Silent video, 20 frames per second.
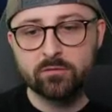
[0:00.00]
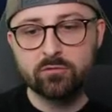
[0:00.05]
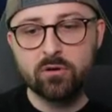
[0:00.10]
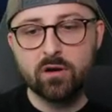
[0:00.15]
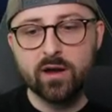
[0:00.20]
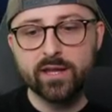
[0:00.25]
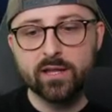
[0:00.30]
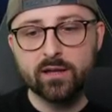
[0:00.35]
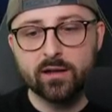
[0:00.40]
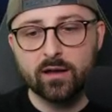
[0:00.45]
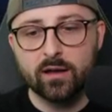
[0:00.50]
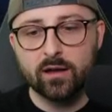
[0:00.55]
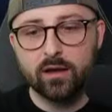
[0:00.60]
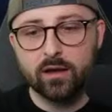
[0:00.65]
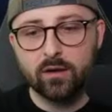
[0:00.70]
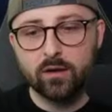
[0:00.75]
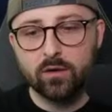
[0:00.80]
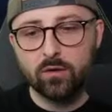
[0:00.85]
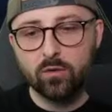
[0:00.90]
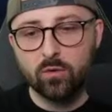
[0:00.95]
Raya
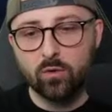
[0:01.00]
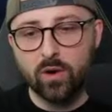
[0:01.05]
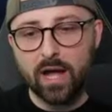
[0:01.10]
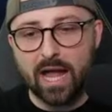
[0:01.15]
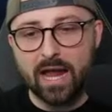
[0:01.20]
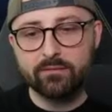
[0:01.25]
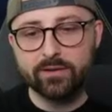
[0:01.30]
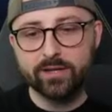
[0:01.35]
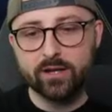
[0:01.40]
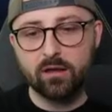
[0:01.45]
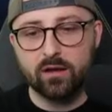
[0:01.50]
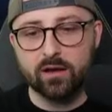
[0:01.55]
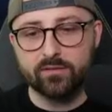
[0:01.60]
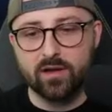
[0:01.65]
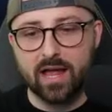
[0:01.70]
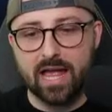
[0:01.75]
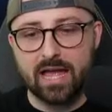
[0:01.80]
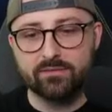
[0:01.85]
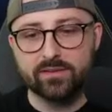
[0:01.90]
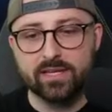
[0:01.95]
or Areola
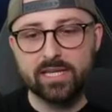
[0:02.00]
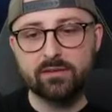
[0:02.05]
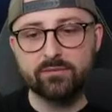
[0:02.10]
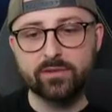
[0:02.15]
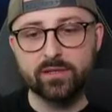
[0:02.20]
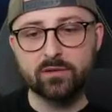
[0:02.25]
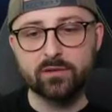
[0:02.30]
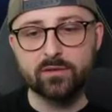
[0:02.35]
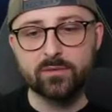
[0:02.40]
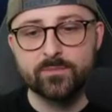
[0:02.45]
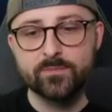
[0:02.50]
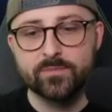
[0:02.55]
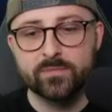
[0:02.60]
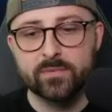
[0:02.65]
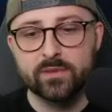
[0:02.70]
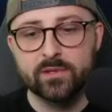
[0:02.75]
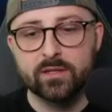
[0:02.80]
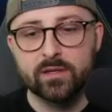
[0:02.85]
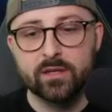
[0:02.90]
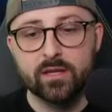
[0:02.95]
if I have Kivior.
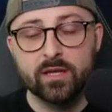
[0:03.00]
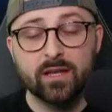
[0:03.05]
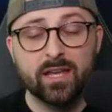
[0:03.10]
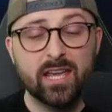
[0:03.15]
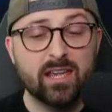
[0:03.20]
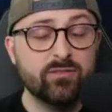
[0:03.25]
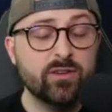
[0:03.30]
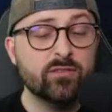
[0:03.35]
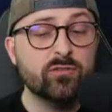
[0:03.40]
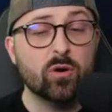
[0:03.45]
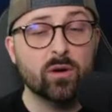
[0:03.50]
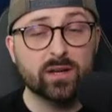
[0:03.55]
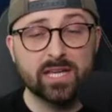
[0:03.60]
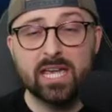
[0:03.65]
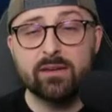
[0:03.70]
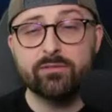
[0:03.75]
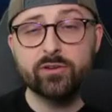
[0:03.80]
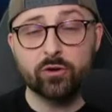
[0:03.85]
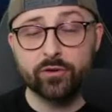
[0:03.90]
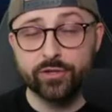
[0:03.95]
If you've got
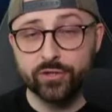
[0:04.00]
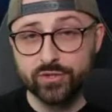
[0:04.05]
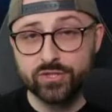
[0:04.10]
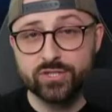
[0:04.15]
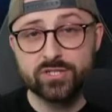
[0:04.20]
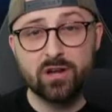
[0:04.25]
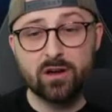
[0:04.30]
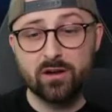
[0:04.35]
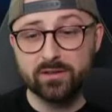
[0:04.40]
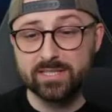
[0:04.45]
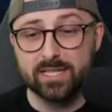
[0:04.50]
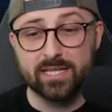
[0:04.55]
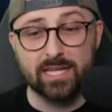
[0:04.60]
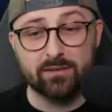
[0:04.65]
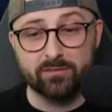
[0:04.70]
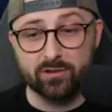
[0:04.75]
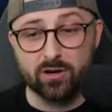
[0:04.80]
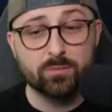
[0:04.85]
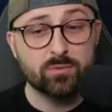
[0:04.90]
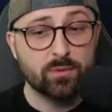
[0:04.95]
Kivior and you're starting
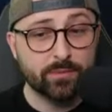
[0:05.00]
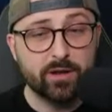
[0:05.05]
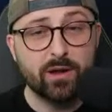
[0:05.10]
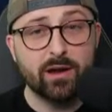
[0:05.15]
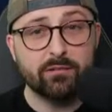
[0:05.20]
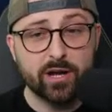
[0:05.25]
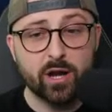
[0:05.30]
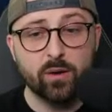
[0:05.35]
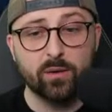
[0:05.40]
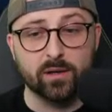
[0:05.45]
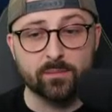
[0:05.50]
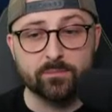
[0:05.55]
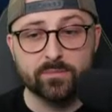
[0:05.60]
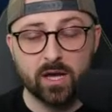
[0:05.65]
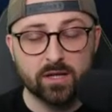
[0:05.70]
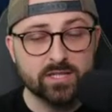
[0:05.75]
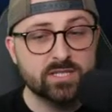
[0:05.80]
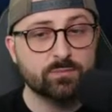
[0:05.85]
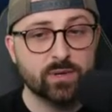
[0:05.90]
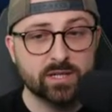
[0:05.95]
Kivior, I'd probably go Areola.
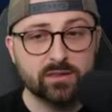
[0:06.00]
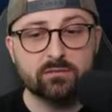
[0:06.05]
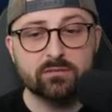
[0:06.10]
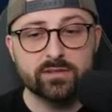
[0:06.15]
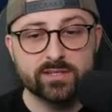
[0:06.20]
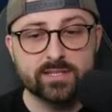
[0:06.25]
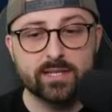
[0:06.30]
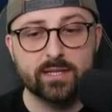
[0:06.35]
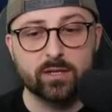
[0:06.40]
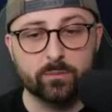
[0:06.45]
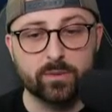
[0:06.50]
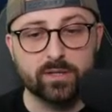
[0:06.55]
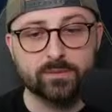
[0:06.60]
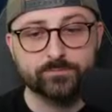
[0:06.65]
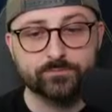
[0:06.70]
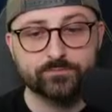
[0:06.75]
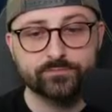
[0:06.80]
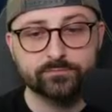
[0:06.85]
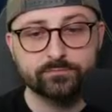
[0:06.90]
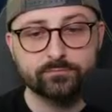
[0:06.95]
I'd spread the risk a little bit.